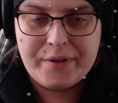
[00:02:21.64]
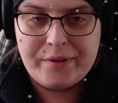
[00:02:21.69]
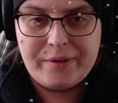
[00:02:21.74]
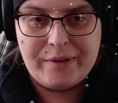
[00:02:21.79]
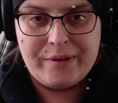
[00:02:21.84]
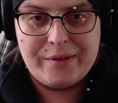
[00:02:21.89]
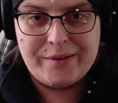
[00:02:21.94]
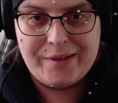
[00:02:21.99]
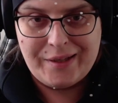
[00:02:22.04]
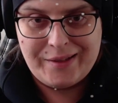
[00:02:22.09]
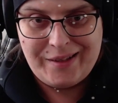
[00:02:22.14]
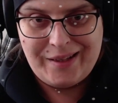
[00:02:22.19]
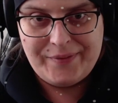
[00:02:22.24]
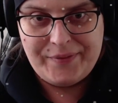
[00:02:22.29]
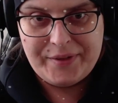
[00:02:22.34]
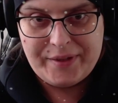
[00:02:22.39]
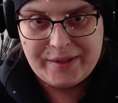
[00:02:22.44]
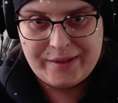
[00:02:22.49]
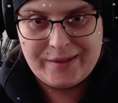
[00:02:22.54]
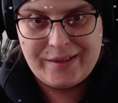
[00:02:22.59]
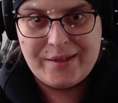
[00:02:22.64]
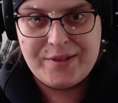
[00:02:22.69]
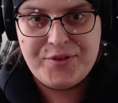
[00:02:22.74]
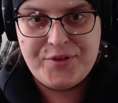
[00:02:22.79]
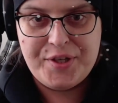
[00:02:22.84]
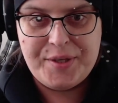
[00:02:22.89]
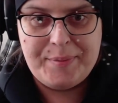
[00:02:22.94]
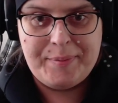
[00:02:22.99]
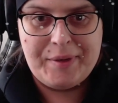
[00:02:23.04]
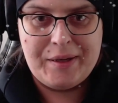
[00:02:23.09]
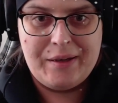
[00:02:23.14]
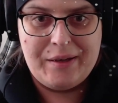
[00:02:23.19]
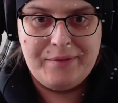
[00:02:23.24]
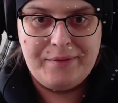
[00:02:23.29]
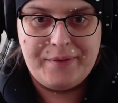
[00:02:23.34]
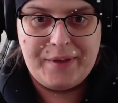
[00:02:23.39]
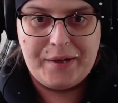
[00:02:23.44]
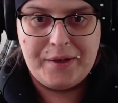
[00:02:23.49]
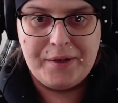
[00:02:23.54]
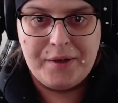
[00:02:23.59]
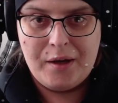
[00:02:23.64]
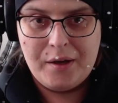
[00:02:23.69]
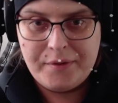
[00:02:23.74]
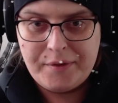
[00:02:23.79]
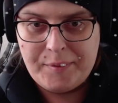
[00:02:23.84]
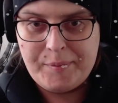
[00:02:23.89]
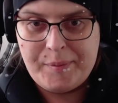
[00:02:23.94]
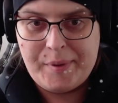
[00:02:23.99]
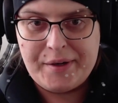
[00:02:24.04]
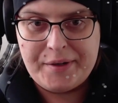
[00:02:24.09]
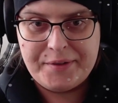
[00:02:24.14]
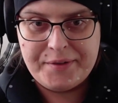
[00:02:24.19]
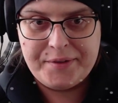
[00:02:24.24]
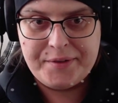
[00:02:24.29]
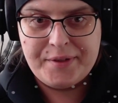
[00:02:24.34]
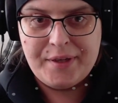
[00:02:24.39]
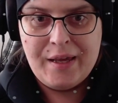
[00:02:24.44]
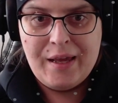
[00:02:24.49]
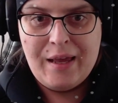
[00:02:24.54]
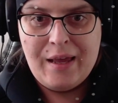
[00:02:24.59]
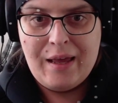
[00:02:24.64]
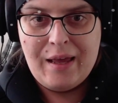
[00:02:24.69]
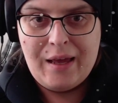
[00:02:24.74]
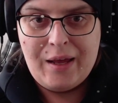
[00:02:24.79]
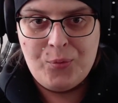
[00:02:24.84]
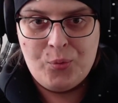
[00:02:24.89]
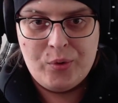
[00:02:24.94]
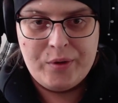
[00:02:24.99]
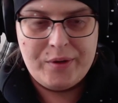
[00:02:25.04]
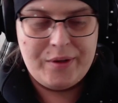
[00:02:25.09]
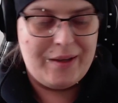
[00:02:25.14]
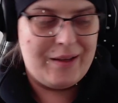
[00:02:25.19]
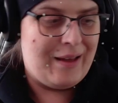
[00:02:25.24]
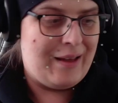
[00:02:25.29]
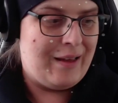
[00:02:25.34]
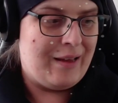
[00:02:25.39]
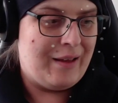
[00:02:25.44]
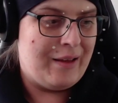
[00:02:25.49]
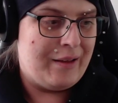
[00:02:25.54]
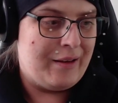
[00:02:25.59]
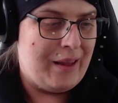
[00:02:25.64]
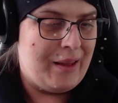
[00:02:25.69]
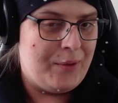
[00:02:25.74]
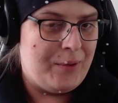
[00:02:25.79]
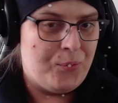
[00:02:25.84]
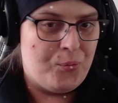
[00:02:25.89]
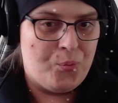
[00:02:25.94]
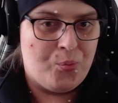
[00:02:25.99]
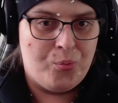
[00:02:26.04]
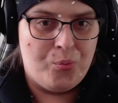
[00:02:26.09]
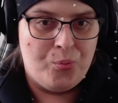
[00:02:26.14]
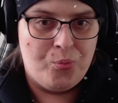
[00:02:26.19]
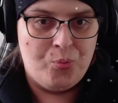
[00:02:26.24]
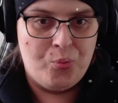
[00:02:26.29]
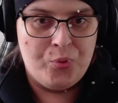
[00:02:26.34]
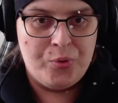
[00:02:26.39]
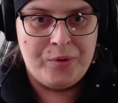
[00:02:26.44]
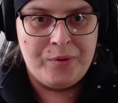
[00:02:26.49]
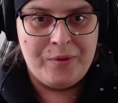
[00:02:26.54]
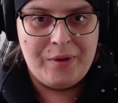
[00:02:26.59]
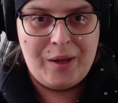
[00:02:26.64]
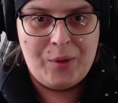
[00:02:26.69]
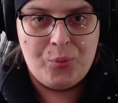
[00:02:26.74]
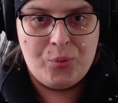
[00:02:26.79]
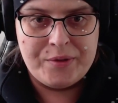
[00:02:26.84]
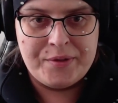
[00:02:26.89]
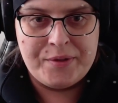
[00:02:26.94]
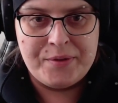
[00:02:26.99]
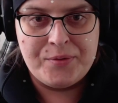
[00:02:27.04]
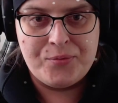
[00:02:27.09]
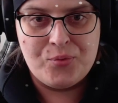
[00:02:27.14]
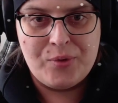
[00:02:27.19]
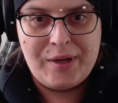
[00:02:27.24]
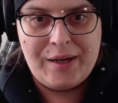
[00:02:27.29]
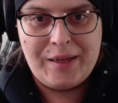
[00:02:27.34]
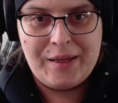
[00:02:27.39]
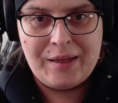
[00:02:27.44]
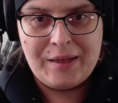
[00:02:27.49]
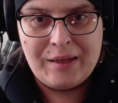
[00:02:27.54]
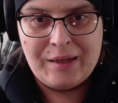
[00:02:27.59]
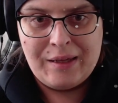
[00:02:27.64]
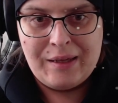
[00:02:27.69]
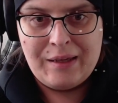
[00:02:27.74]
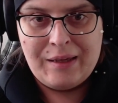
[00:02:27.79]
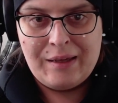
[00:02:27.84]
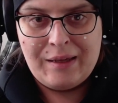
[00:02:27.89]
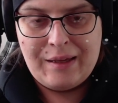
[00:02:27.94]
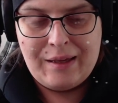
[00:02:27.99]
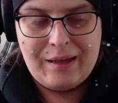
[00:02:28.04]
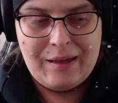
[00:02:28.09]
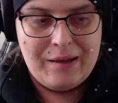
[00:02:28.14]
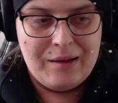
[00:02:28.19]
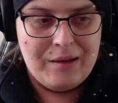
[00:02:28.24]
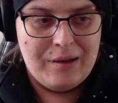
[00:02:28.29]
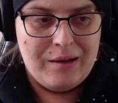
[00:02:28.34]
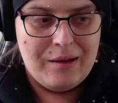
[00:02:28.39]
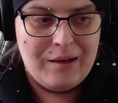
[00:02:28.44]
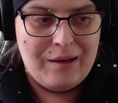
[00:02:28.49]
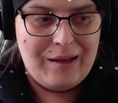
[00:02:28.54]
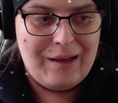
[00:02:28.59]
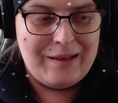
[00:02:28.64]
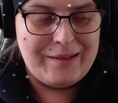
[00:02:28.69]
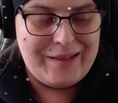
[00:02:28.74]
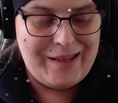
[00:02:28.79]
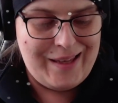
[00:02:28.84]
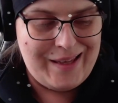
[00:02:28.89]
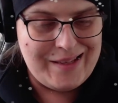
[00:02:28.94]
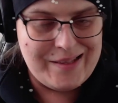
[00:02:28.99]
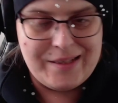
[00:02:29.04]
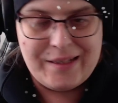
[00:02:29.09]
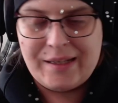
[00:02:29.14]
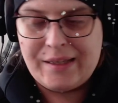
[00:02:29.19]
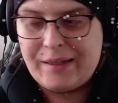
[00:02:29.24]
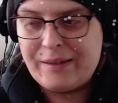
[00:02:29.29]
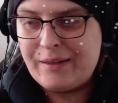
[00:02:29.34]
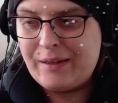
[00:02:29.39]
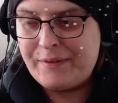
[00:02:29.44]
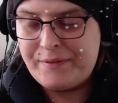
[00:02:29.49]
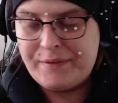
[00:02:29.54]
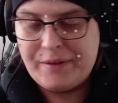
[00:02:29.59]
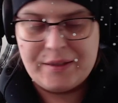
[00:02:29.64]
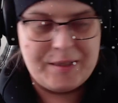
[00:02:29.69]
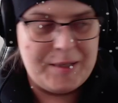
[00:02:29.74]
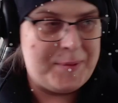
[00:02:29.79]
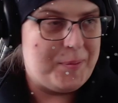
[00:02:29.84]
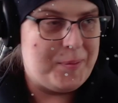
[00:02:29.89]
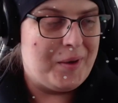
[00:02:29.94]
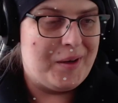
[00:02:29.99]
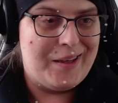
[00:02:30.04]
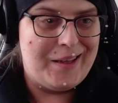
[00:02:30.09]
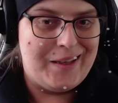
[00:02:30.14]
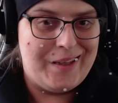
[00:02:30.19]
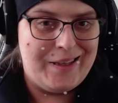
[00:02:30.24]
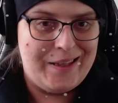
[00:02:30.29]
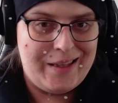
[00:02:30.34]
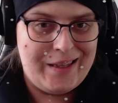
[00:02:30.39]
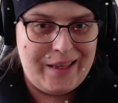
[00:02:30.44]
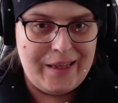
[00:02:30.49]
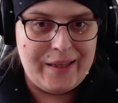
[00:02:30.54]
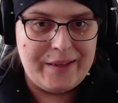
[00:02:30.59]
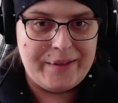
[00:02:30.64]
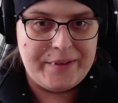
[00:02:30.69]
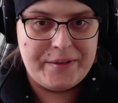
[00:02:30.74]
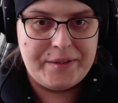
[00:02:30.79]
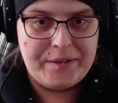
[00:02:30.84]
significantly cheaper than our other beers, and it wasn't really as easily affected by heat